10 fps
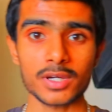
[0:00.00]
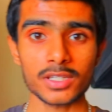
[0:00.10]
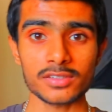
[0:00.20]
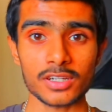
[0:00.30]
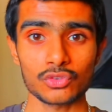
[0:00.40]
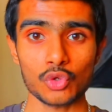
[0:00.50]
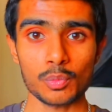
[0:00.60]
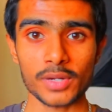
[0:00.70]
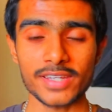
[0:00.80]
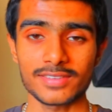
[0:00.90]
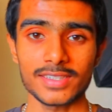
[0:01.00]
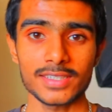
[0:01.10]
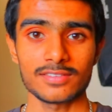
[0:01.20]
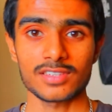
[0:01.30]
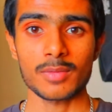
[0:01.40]
colors are so pricey
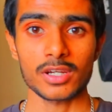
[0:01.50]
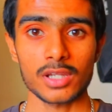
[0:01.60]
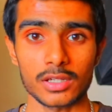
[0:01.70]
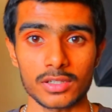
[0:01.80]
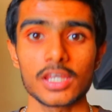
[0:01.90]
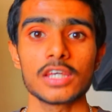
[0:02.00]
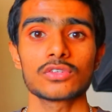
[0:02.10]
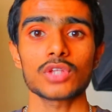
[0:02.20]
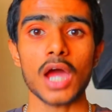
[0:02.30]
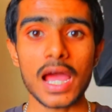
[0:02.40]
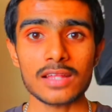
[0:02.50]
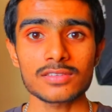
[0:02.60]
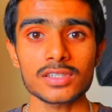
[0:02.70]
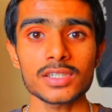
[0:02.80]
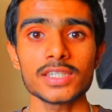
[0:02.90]
and some are not? So the
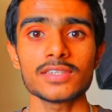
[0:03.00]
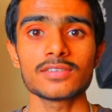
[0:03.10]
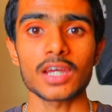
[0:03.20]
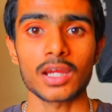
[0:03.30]
answer is the